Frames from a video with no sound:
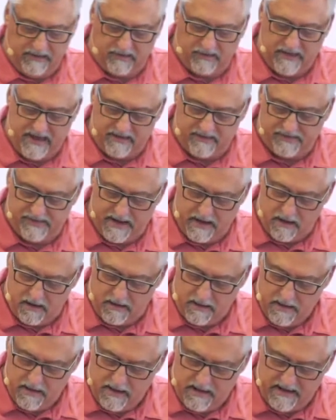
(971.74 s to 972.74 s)
it says there
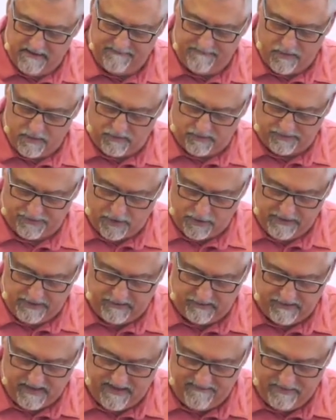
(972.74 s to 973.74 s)
in verse
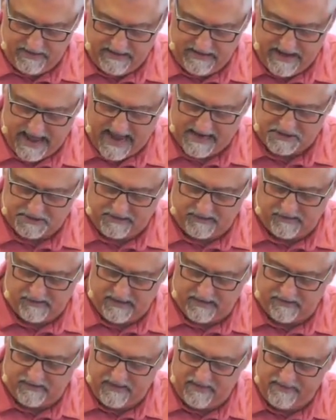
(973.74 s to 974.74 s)
37, it actually
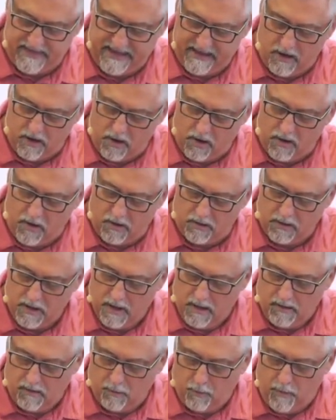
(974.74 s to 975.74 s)
says, Then they all
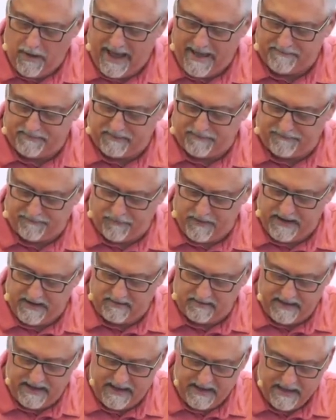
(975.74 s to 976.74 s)
wept
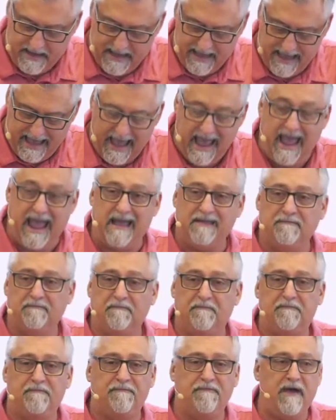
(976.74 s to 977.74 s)
freely and
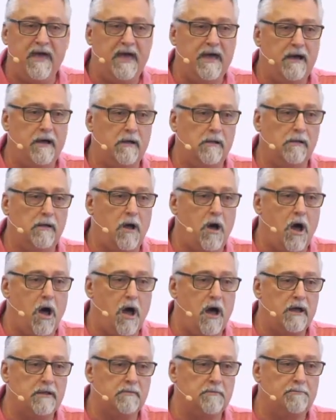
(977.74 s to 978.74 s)
fell
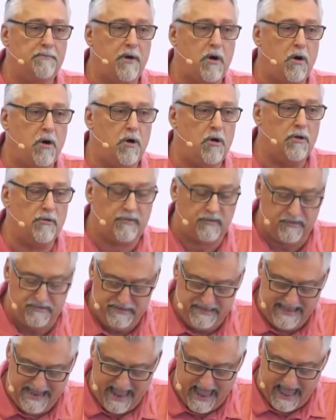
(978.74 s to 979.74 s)
on Paul's
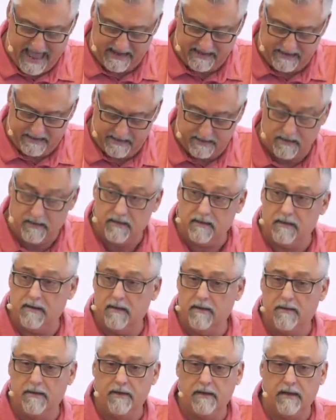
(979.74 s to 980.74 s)
neck
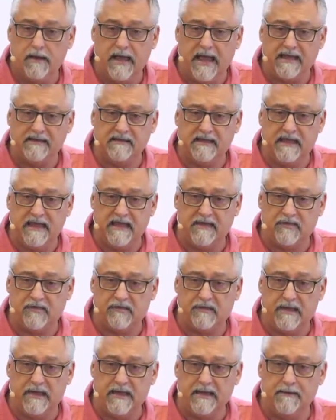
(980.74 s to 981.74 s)
and
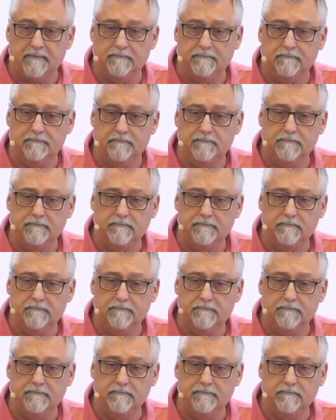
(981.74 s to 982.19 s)
kissed him.